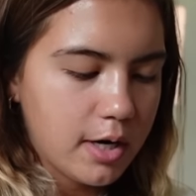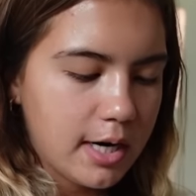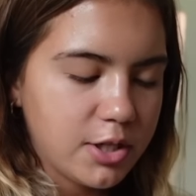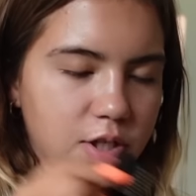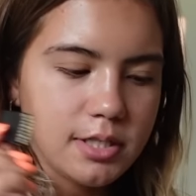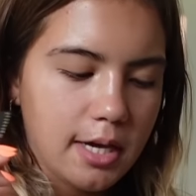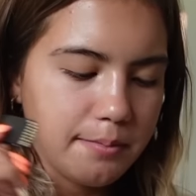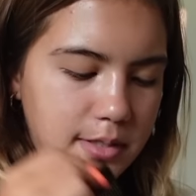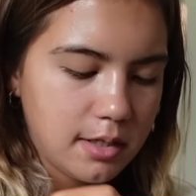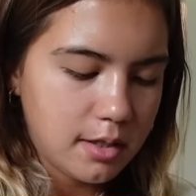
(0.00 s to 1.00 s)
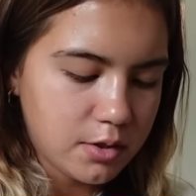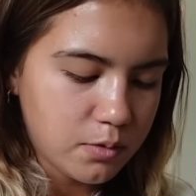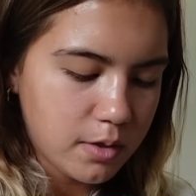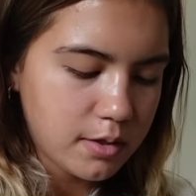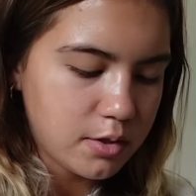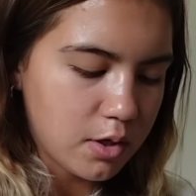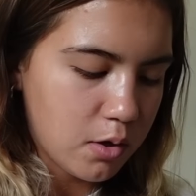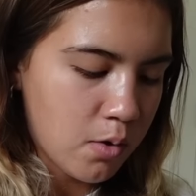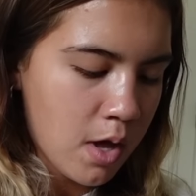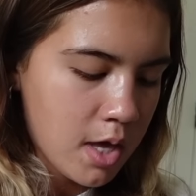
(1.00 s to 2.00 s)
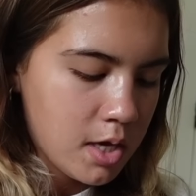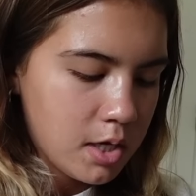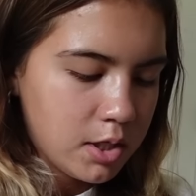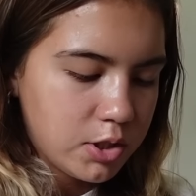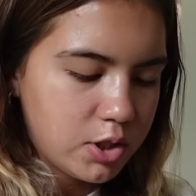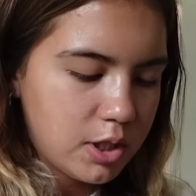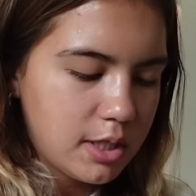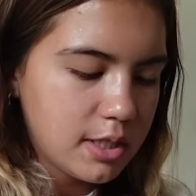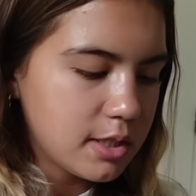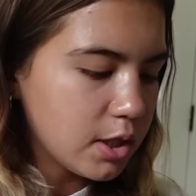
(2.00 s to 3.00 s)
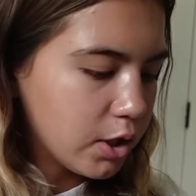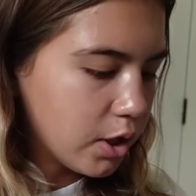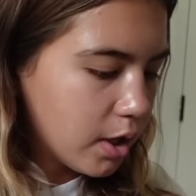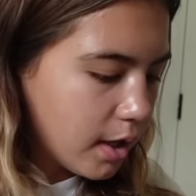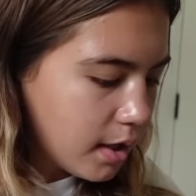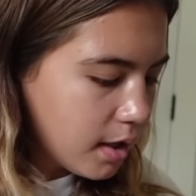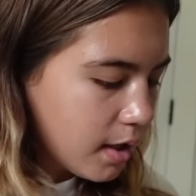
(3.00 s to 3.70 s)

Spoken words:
and I just emptied this one, so she's good.